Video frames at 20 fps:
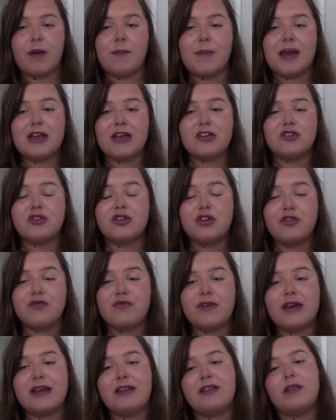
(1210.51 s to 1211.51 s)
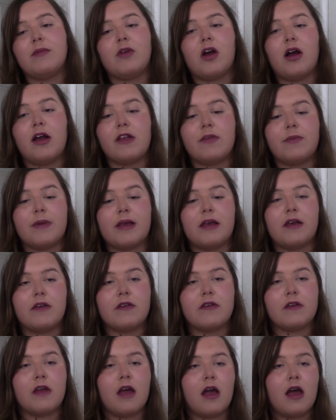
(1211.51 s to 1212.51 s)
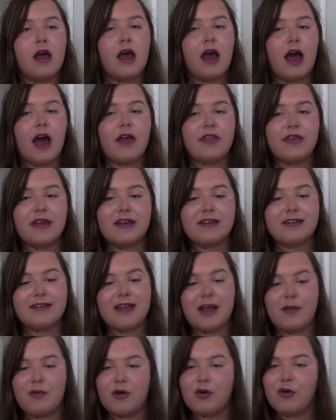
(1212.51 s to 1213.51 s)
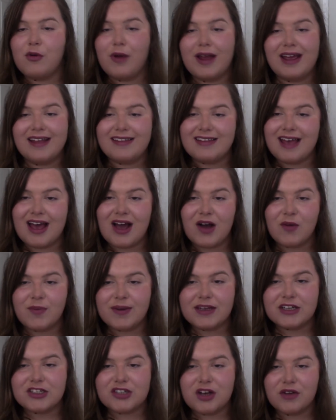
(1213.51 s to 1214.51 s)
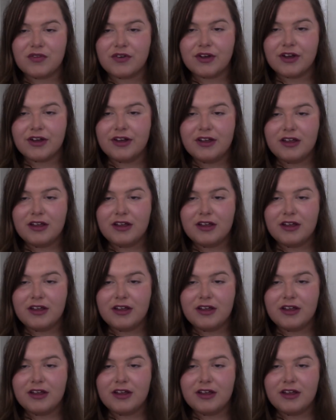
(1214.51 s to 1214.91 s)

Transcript: Make sure you read them, guys, because at the end of the day, we're all here to help each other.